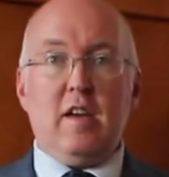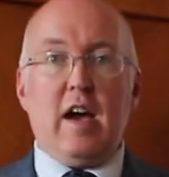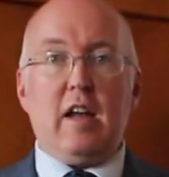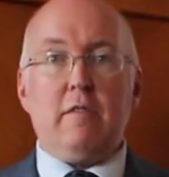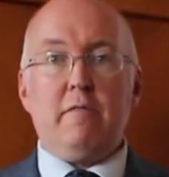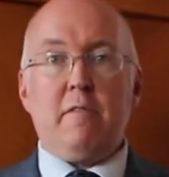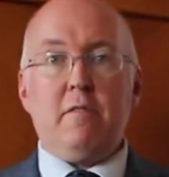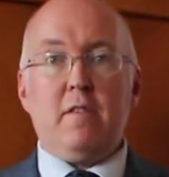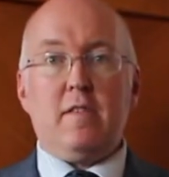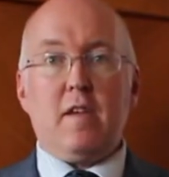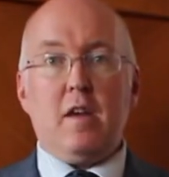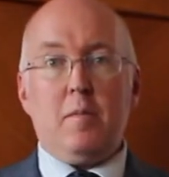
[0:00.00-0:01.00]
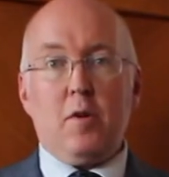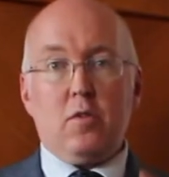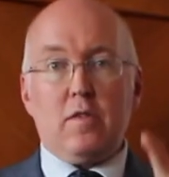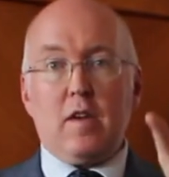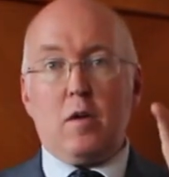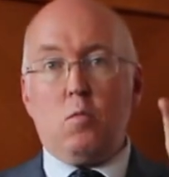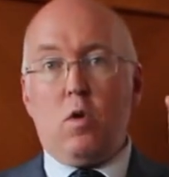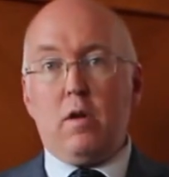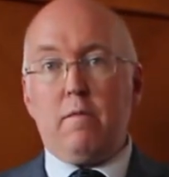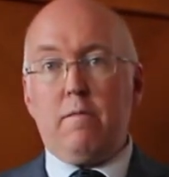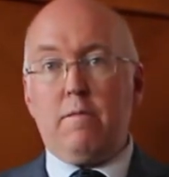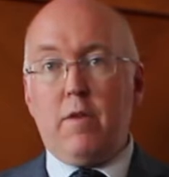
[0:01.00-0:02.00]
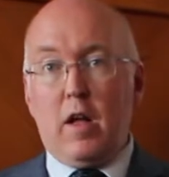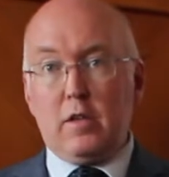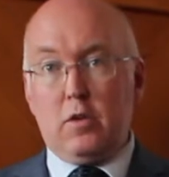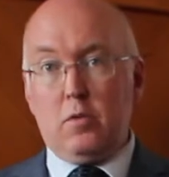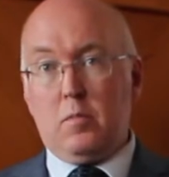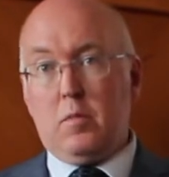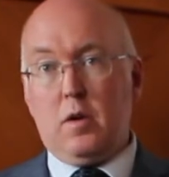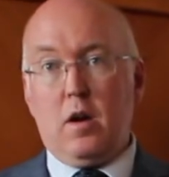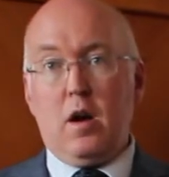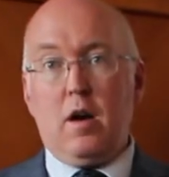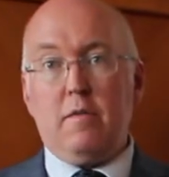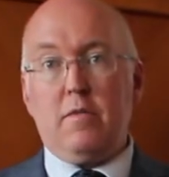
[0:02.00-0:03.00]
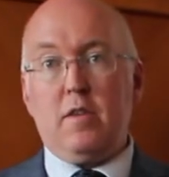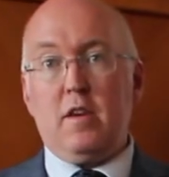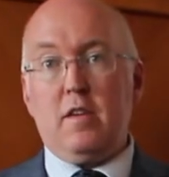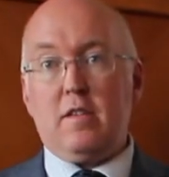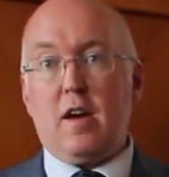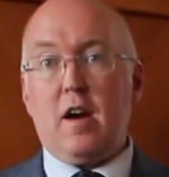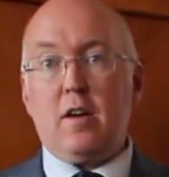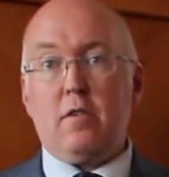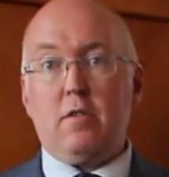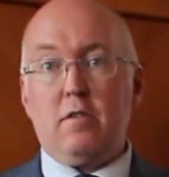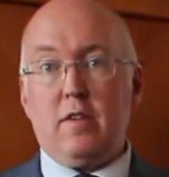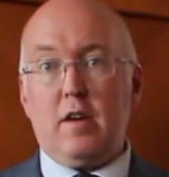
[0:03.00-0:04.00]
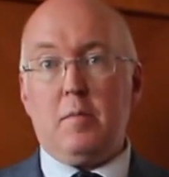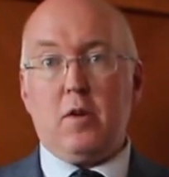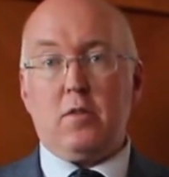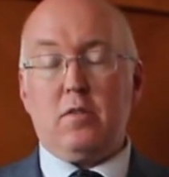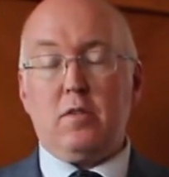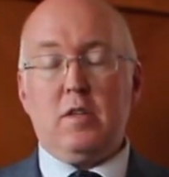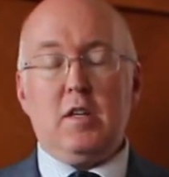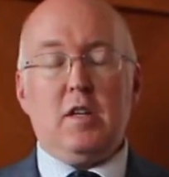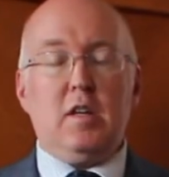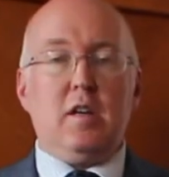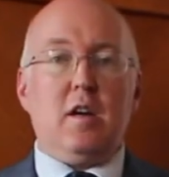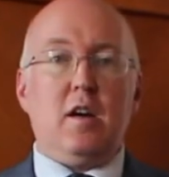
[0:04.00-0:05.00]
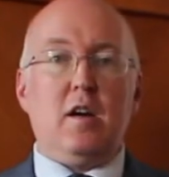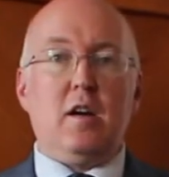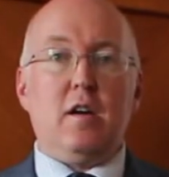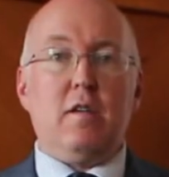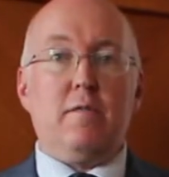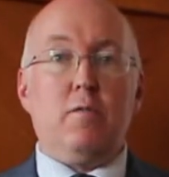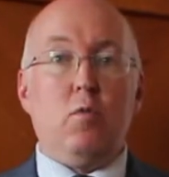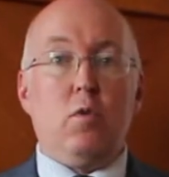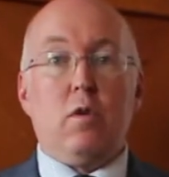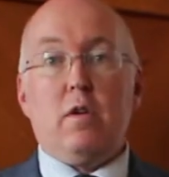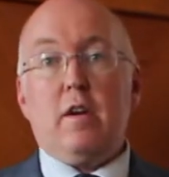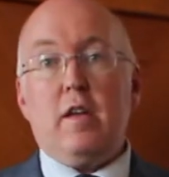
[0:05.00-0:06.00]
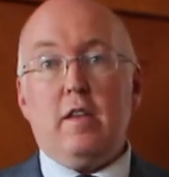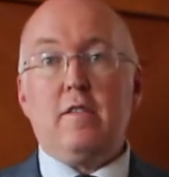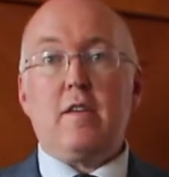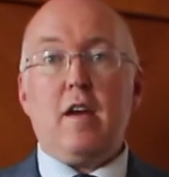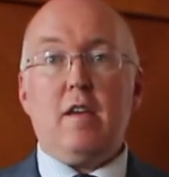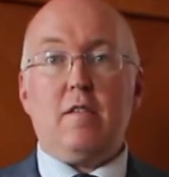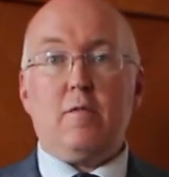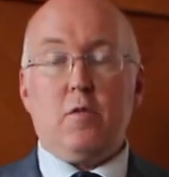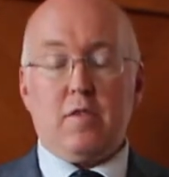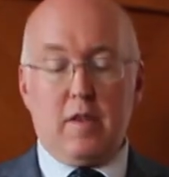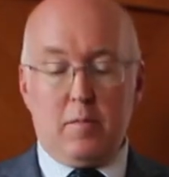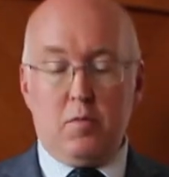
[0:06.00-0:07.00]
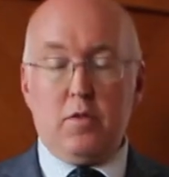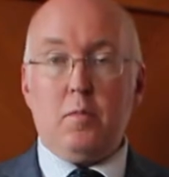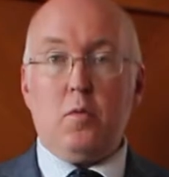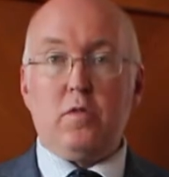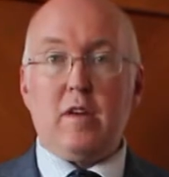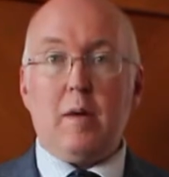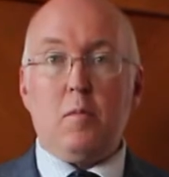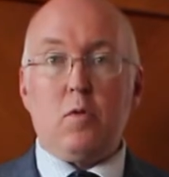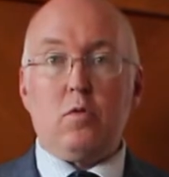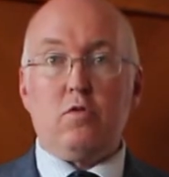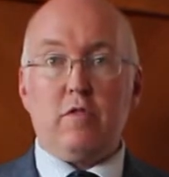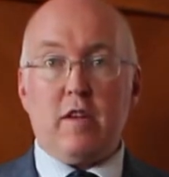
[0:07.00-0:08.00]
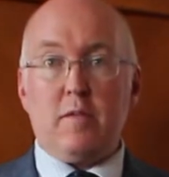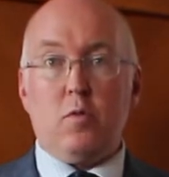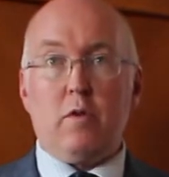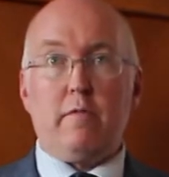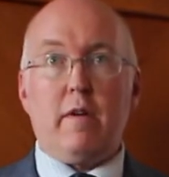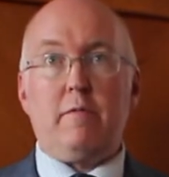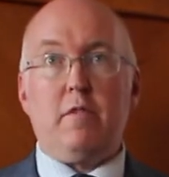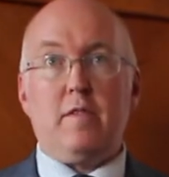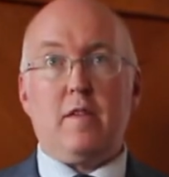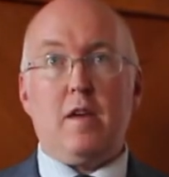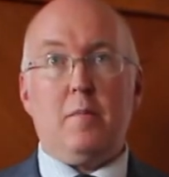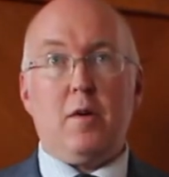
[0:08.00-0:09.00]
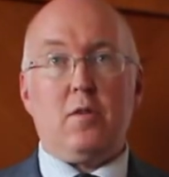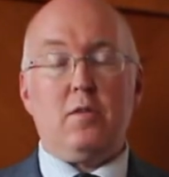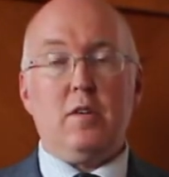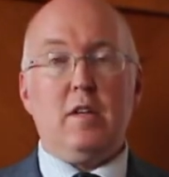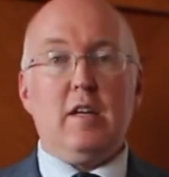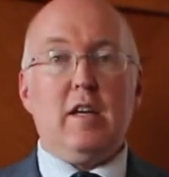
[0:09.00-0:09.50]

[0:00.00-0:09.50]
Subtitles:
And the reference data model is like one volume of the entire data model for, in this case, for example, the multimodal transport reference data model.